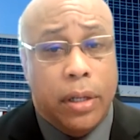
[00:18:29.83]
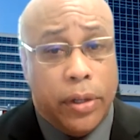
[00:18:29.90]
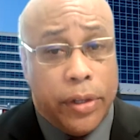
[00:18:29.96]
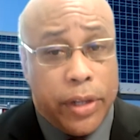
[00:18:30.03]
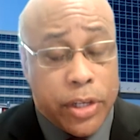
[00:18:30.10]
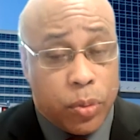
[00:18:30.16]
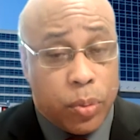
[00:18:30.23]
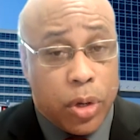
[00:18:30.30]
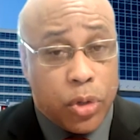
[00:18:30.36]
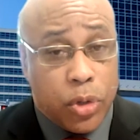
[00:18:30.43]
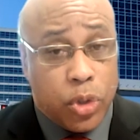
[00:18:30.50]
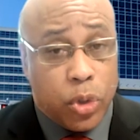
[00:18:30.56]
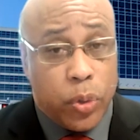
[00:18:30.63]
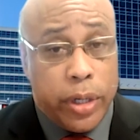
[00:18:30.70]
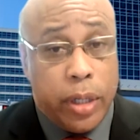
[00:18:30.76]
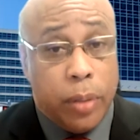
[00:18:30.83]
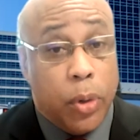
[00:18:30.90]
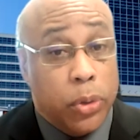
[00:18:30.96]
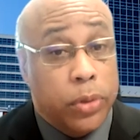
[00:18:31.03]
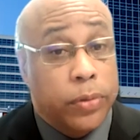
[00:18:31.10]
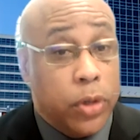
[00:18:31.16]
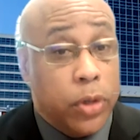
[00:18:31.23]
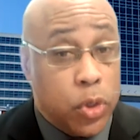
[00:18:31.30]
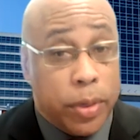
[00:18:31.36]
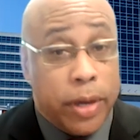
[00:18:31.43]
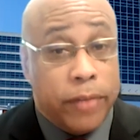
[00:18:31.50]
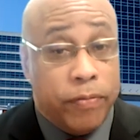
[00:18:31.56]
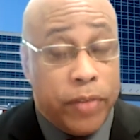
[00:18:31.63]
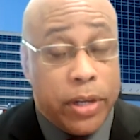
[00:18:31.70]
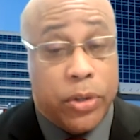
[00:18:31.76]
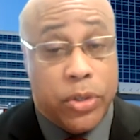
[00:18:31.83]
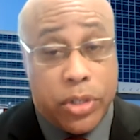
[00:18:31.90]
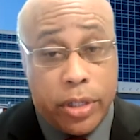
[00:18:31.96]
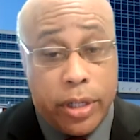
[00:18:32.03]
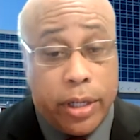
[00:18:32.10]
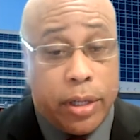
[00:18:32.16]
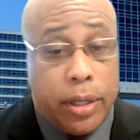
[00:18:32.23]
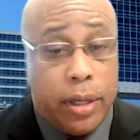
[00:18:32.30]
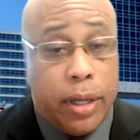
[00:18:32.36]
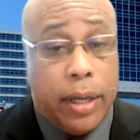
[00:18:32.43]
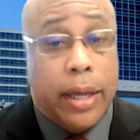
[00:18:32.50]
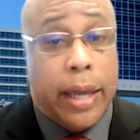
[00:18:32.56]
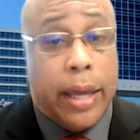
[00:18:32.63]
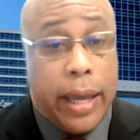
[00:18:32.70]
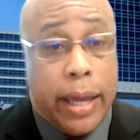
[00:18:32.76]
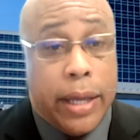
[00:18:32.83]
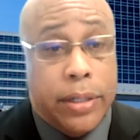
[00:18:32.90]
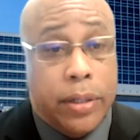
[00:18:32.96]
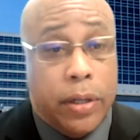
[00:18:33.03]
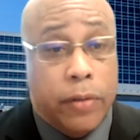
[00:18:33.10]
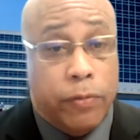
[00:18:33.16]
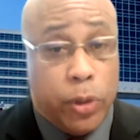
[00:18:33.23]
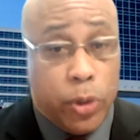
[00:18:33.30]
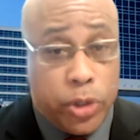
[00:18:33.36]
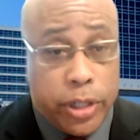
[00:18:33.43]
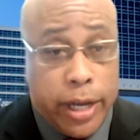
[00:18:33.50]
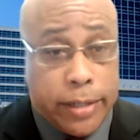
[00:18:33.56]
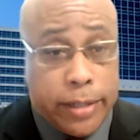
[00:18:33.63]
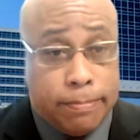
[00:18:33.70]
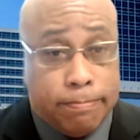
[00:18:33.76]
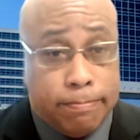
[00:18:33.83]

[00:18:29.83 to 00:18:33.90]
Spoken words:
cholesterol screening, both of those by finger stick, and a flu shot.